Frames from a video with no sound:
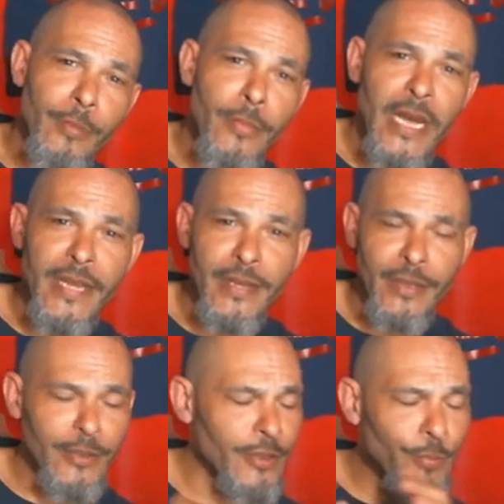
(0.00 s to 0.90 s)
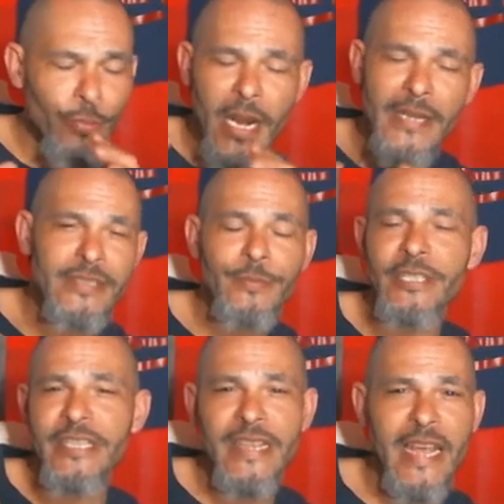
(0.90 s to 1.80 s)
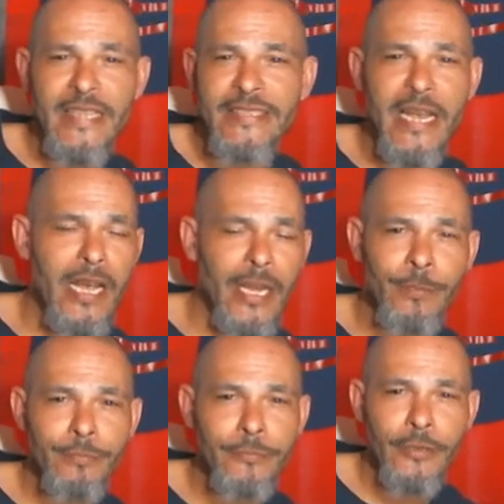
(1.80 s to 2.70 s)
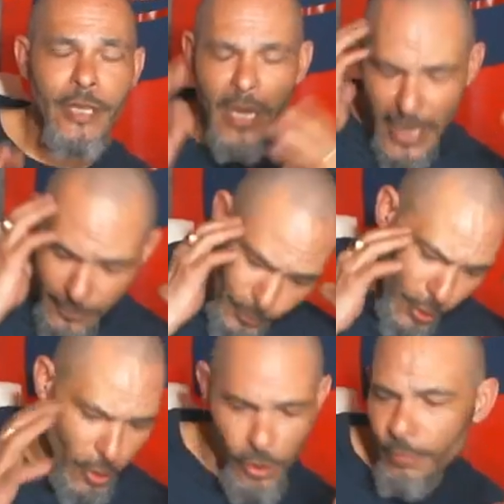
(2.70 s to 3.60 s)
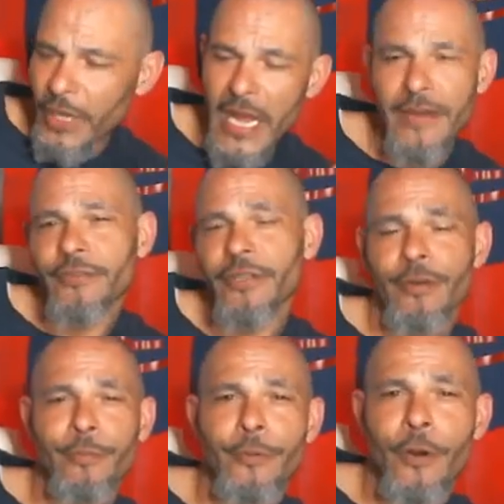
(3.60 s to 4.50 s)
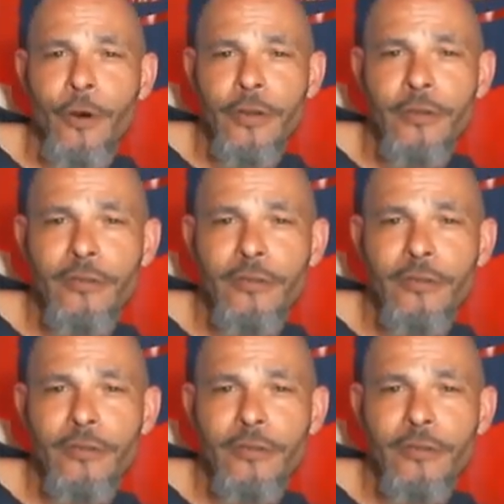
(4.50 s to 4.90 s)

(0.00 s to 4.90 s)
by approximately that time, I recall MacGyver coming on,